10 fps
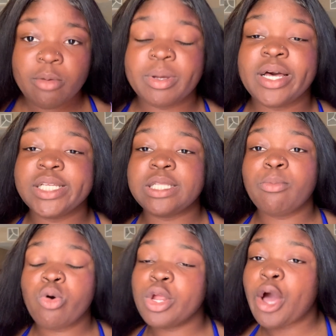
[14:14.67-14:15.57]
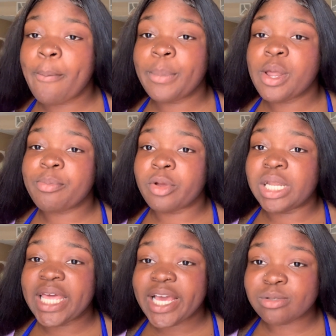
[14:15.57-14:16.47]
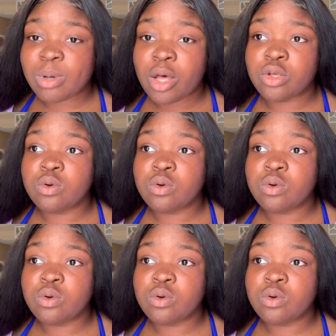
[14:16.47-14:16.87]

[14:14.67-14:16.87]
Because the more you open up your legs while you